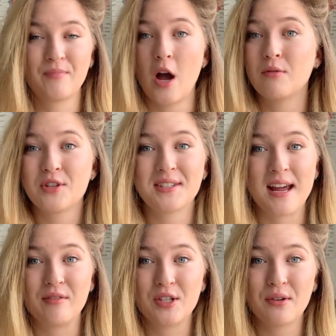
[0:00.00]
I'll just
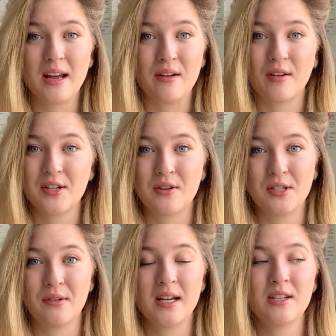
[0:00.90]
never do it if I
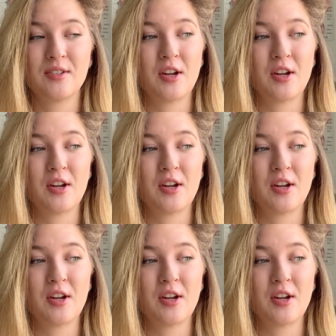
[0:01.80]
don't do it.